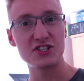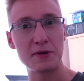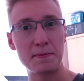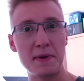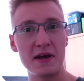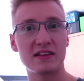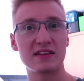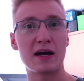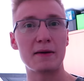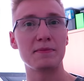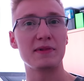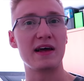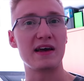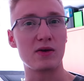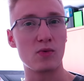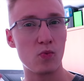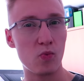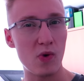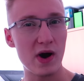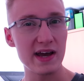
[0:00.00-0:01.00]
actually picked up
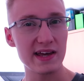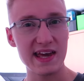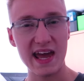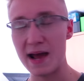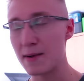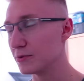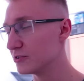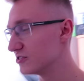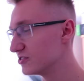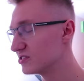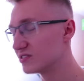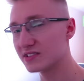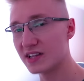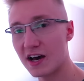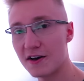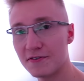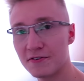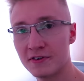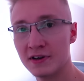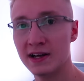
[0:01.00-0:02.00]
like white cables and
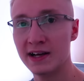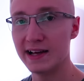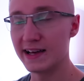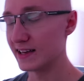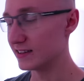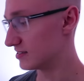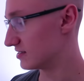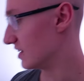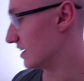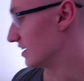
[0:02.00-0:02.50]
stuff is